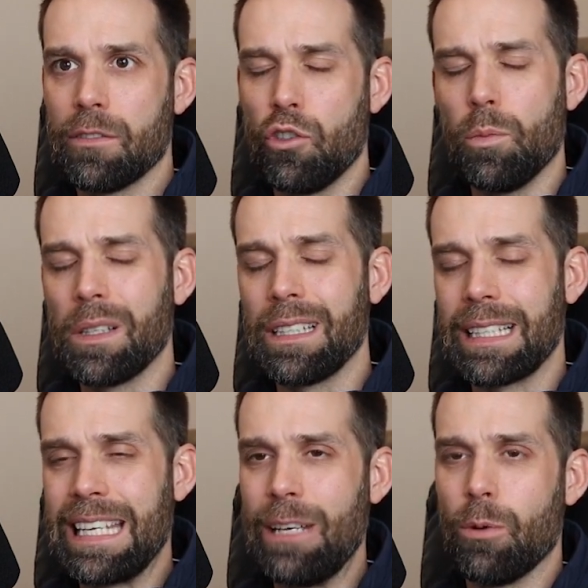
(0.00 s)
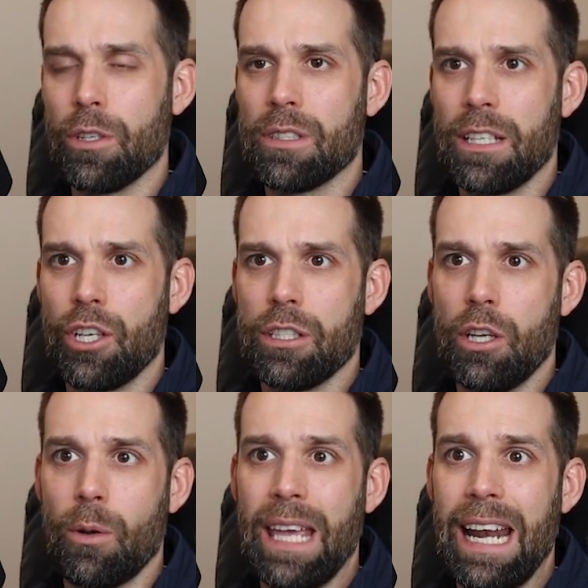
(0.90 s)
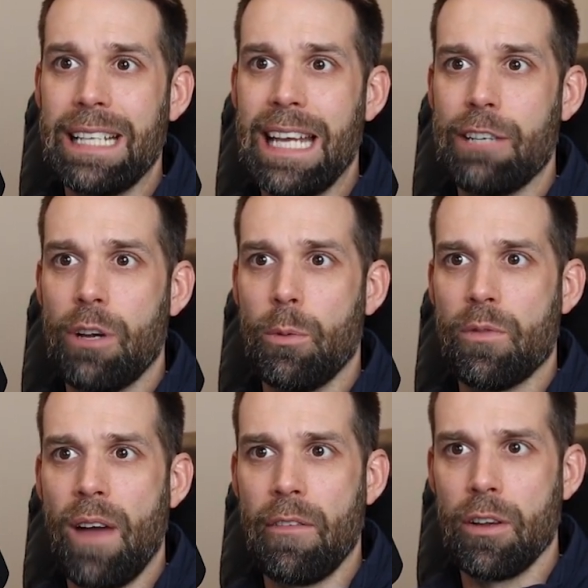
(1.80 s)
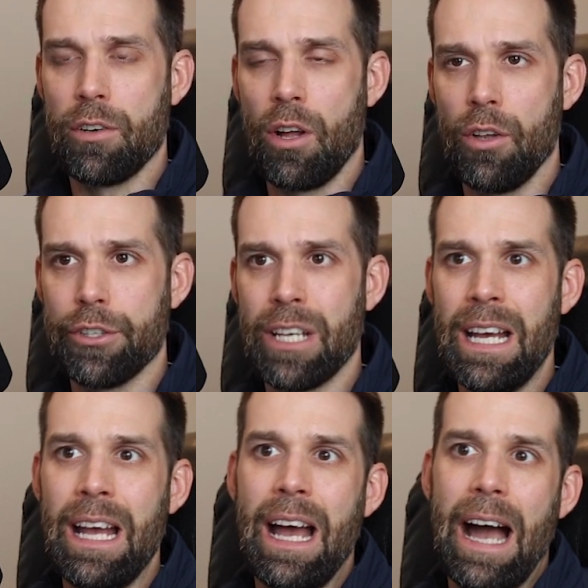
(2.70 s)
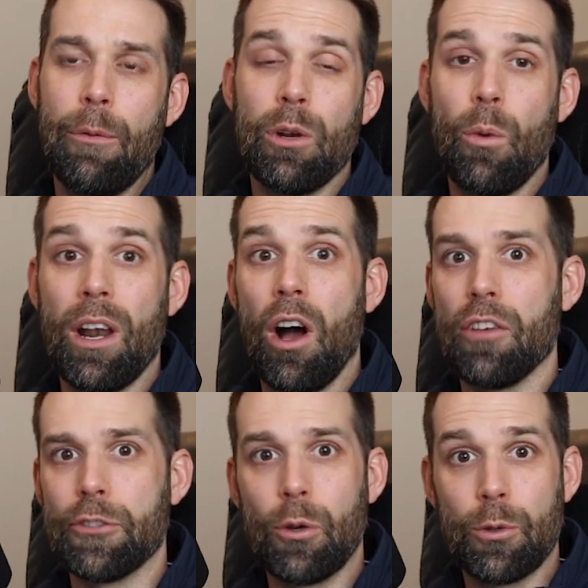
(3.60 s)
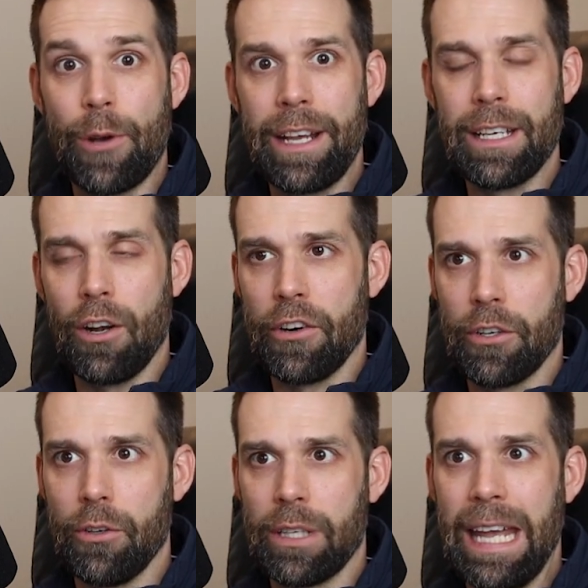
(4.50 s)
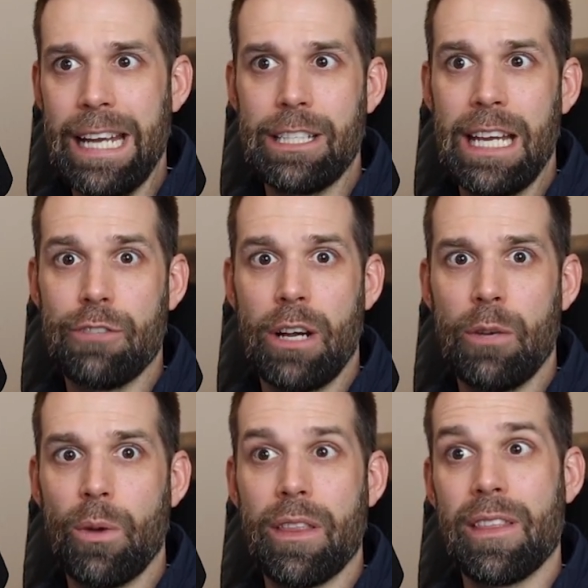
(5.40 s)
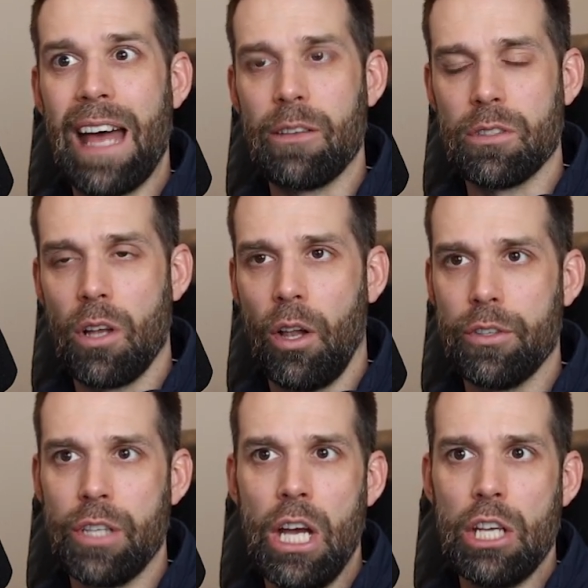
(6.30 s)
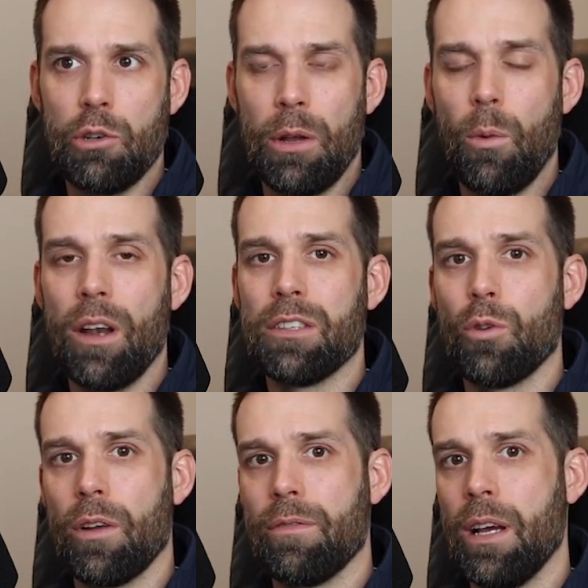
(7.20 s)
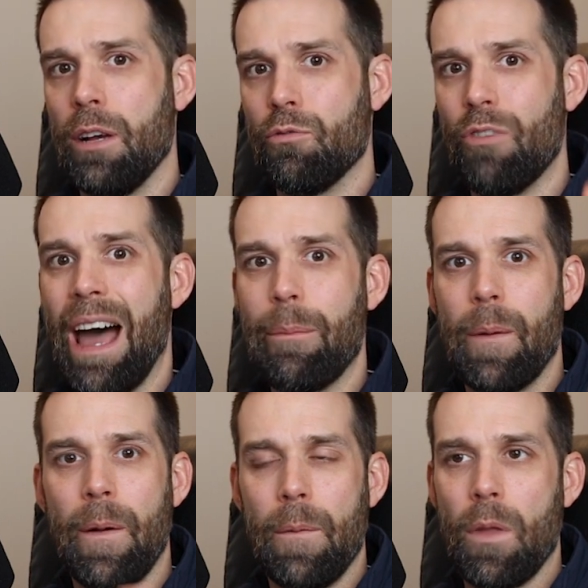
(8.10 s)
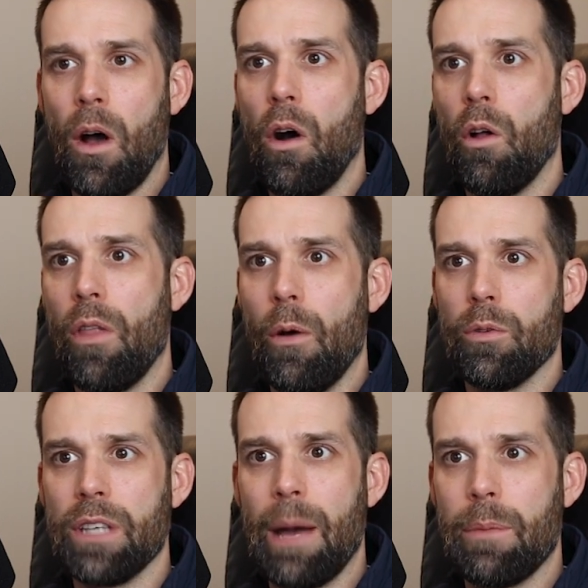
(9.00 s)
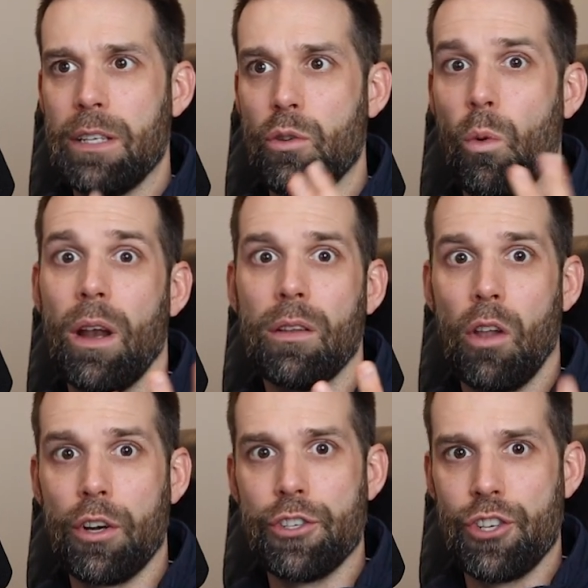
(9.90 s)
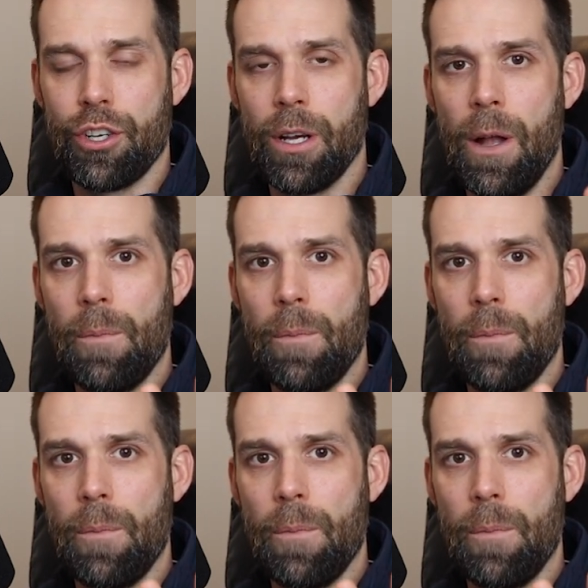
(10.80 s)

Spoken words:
duplicate keywords such as, can I day trade with $500? I wouldn't want to also create an article, can I day trade with $1,000? I'd want to sort of wrap all those up into one larger